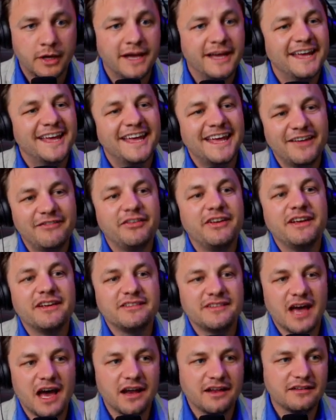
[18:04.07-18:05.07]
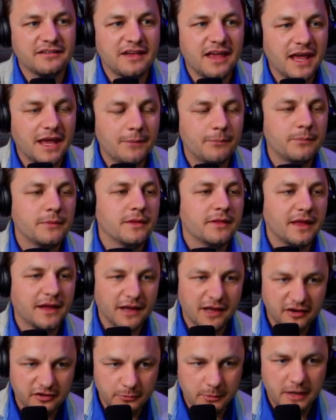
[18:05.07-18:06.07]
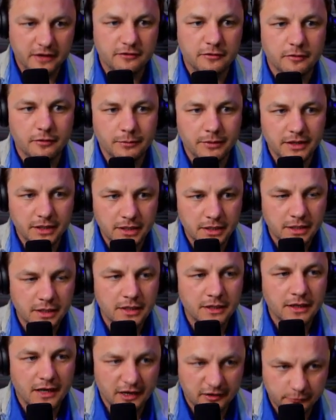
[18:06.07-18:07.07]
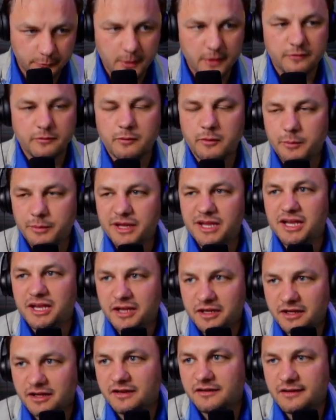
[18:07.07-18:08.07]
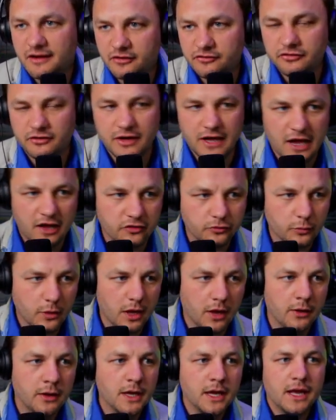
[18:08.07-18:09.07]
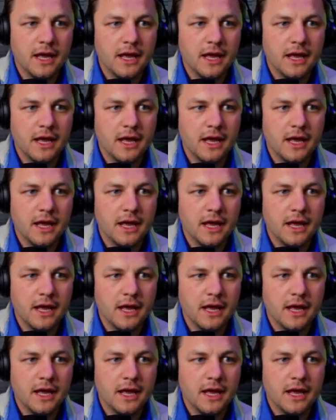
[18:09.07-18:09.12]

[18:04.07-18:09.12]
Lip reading: If he is on his game, like I expect him to be, I expect him to be in contention as well.